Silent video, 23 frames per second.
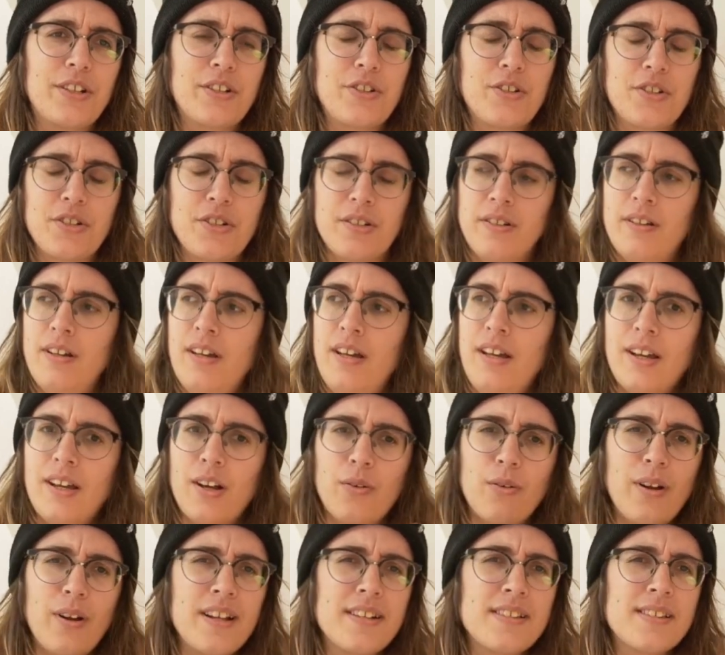talk, she
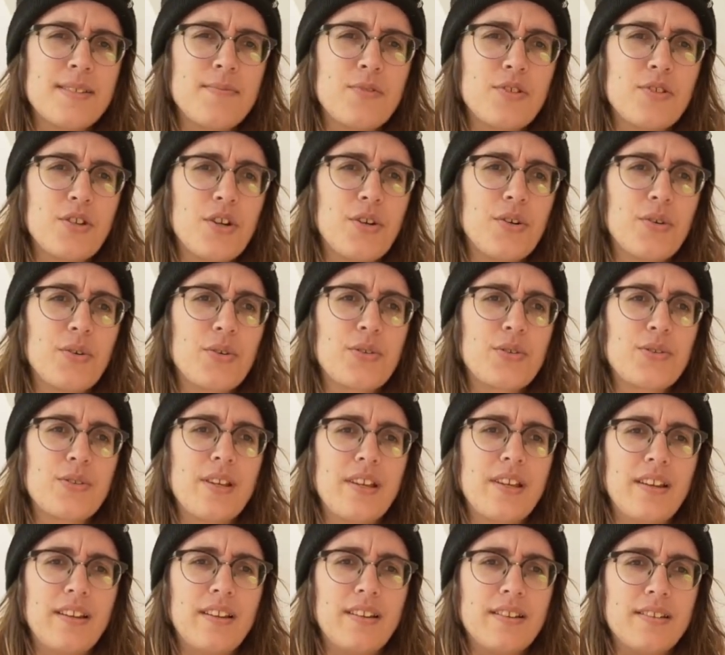goes a little deeper and
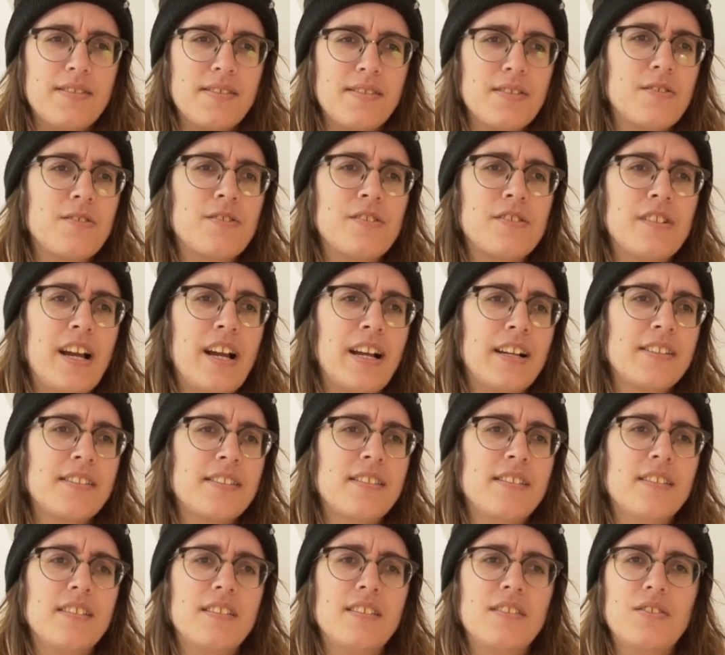gets into the philosophy of
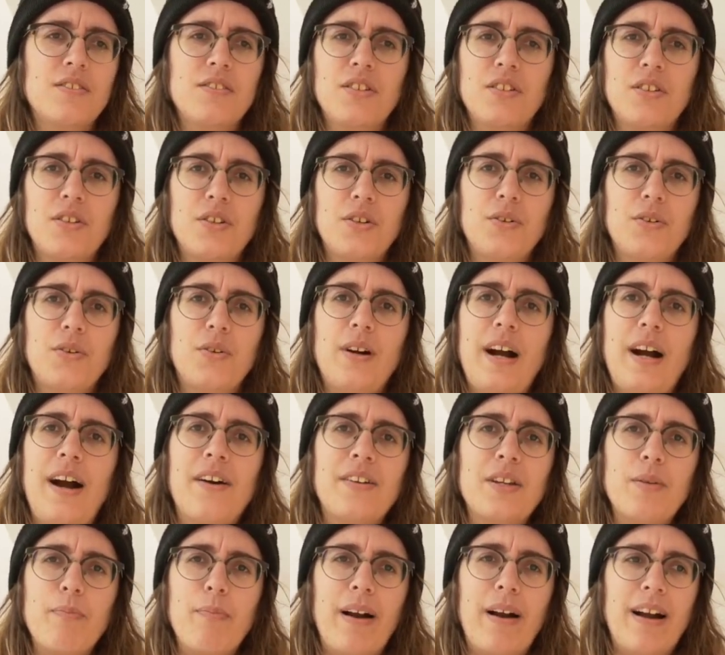photography, and you can
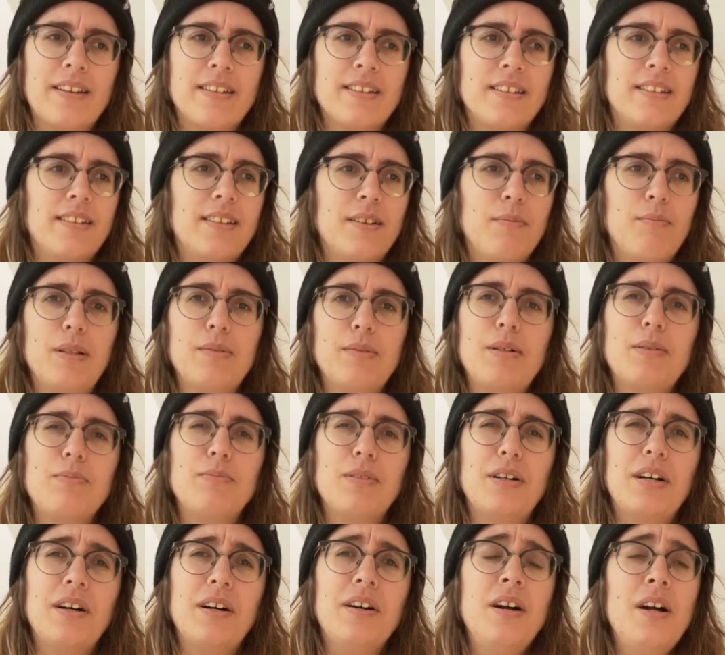tell that from her question.
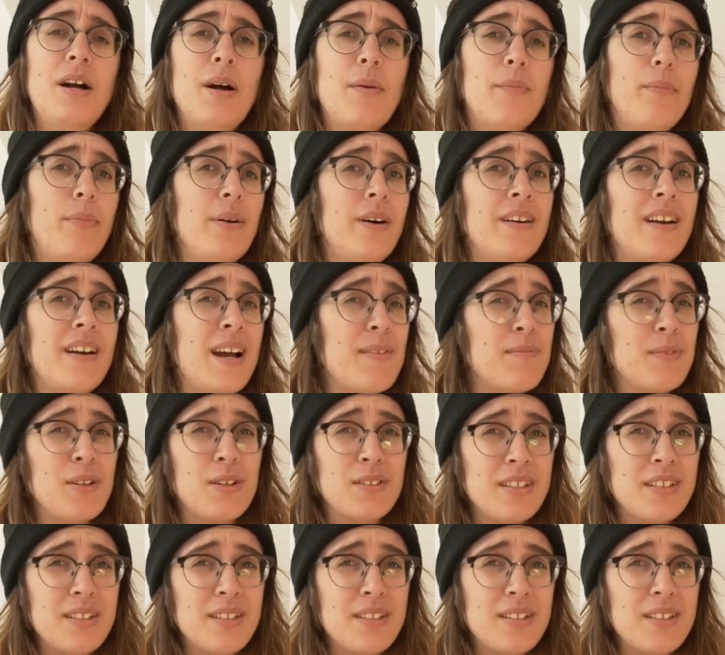It's a two-parter.